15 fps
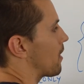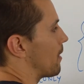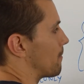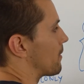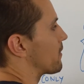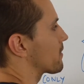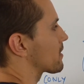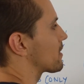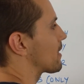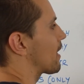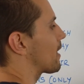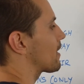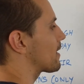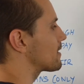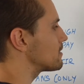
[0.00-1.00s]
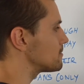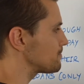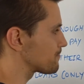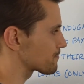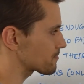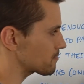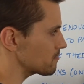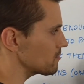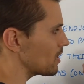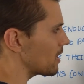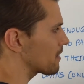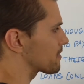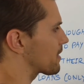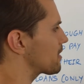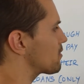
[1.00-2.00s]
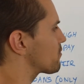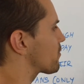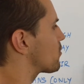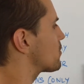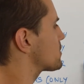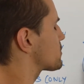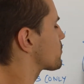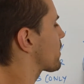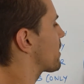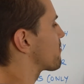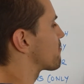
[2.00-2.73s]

American airline. Then of course we